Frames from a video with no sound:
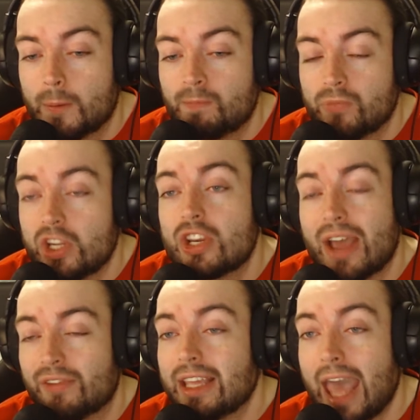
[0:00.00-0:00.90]
you
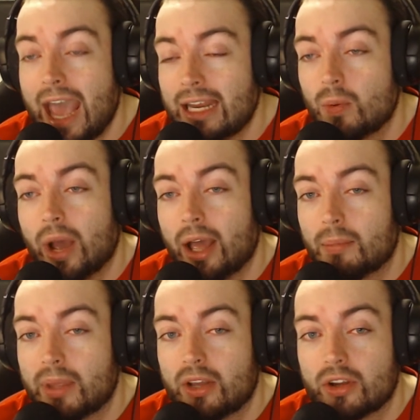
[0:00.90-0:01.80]
never get anywhere
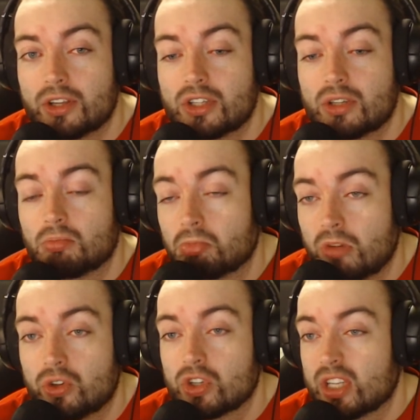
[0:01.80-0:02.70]
because you
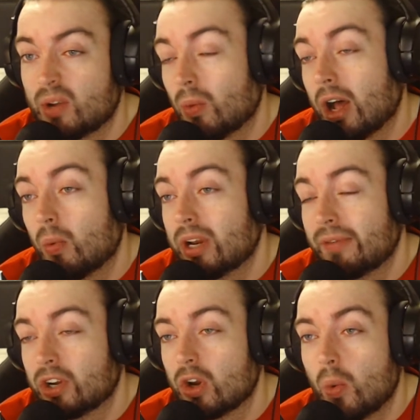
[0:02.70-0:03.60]
just think, well, we're never
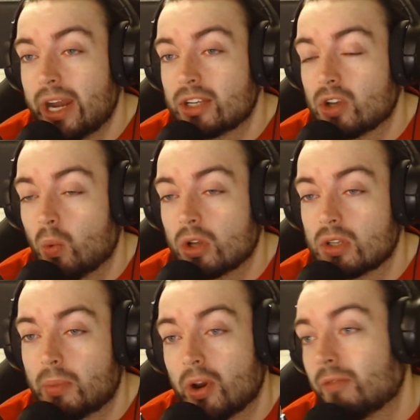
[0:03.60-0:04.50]
going to win it, so what's the
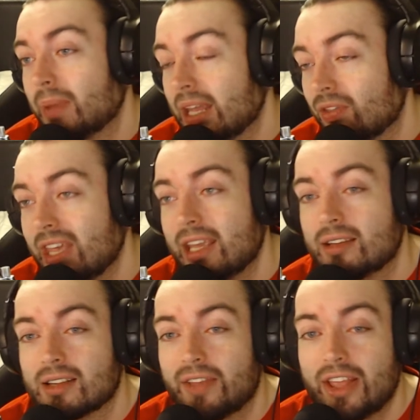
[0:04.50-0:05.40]
point of beating
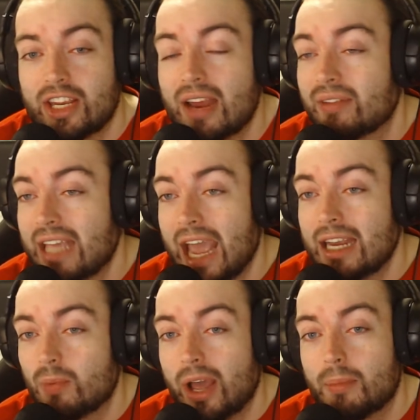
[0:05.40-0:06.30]
these? And then you never get
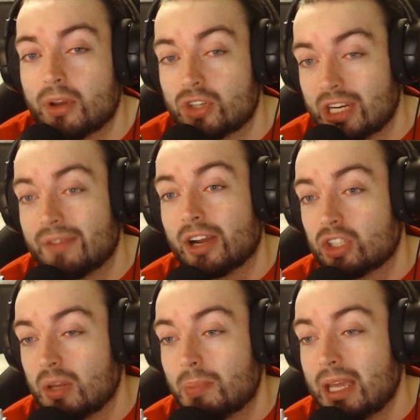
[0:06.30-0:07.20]
anywhere because you never
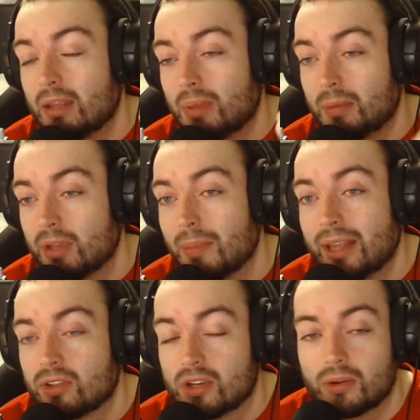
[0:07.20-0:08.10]
actually beat the people you
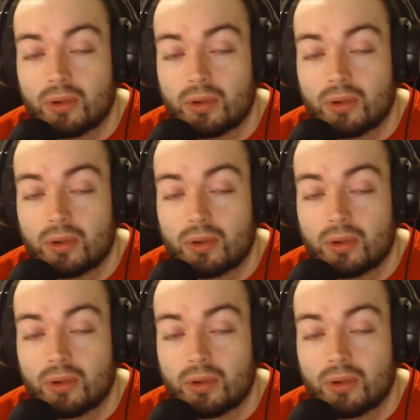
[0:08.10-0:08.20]
meant to.